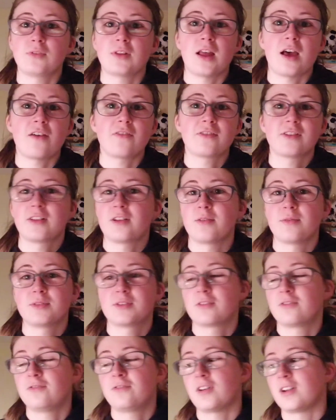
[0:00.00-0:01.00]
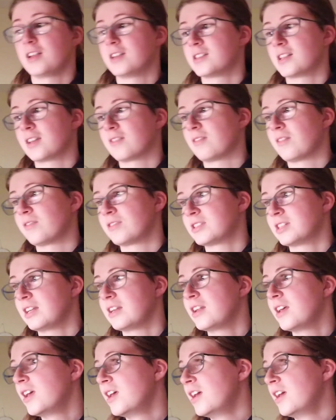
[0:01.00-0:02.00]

laughter. It was the funniest thing I've ever seen.